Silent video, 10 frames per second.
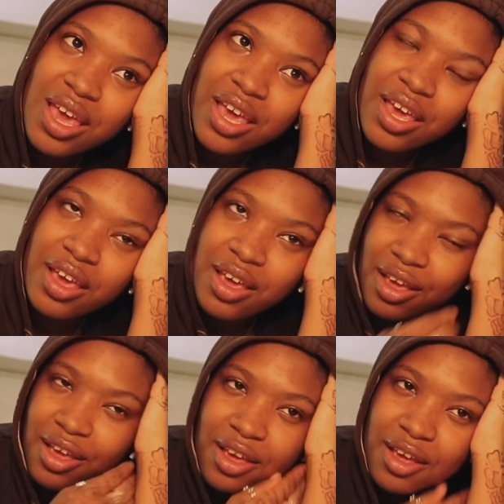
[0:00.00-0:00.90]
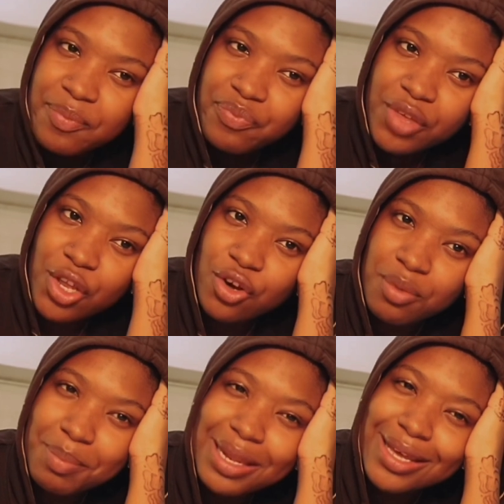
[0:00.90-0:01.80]
a, you know,
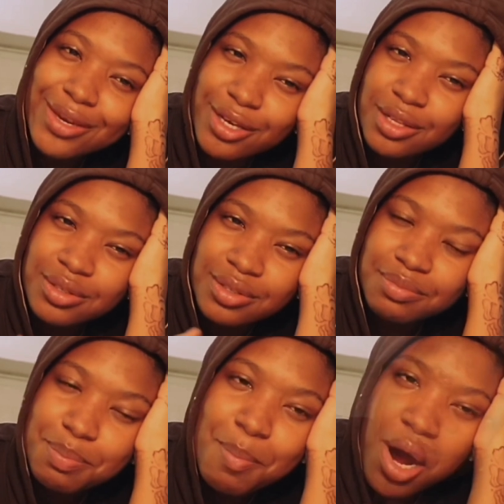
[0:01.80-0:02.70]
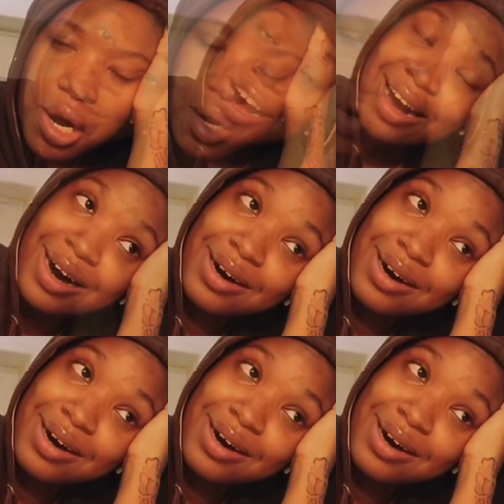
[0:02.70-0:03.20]
millennial monk.